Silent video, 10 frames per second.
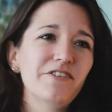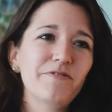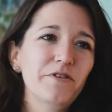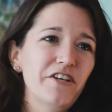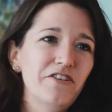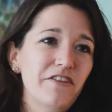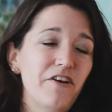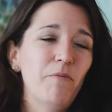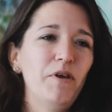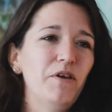is
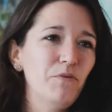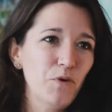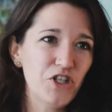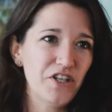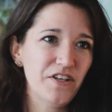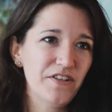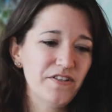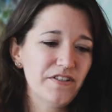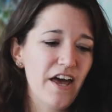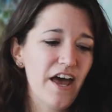flotation therapy, which
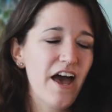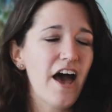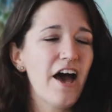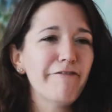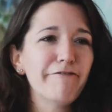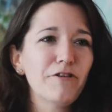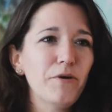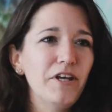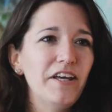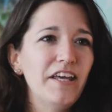is
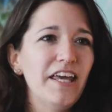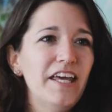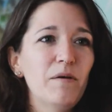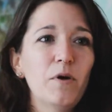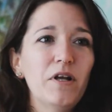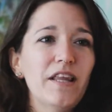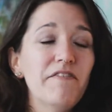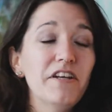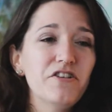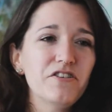floating in about
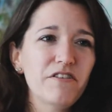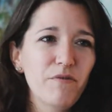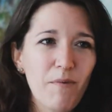11 inches of